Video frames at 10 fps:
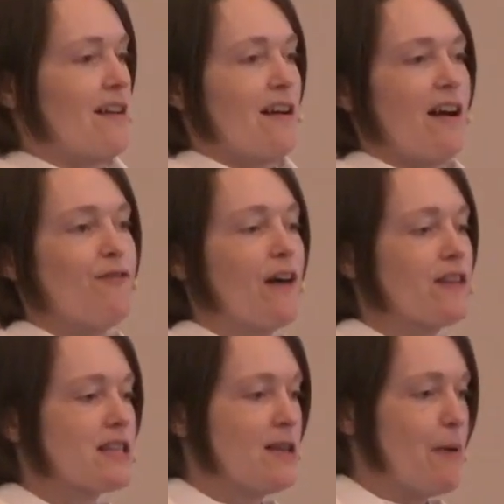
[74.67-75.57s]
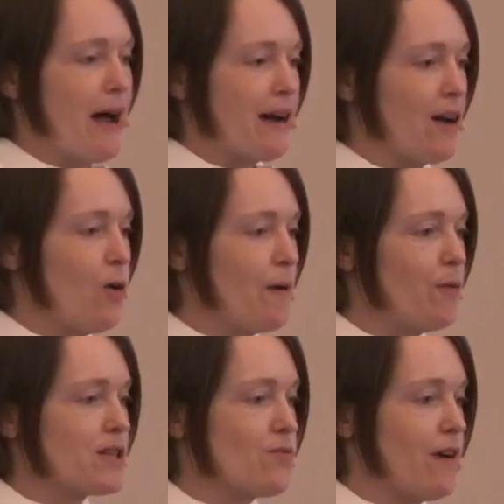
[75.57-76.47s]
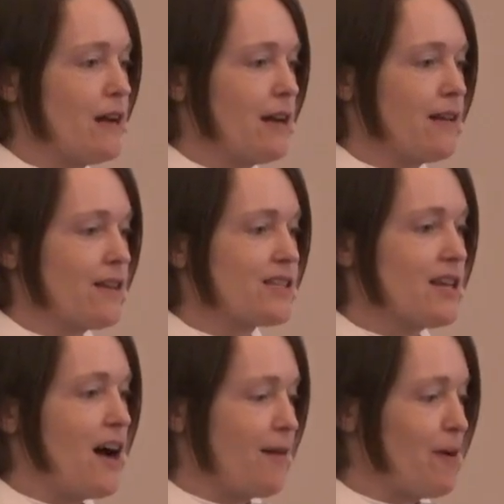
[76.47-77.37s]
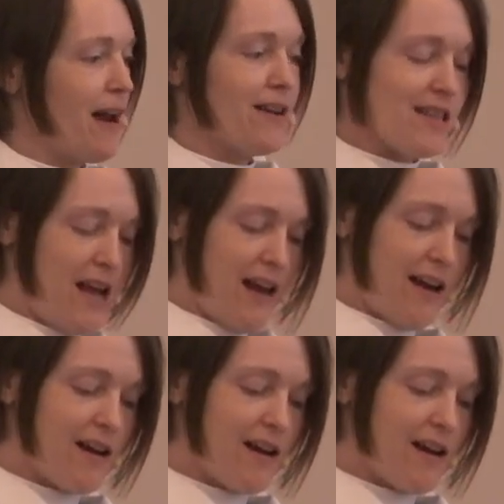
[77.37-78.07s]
I found this in the back. I hope I wasn't raiding the stock, but I was like,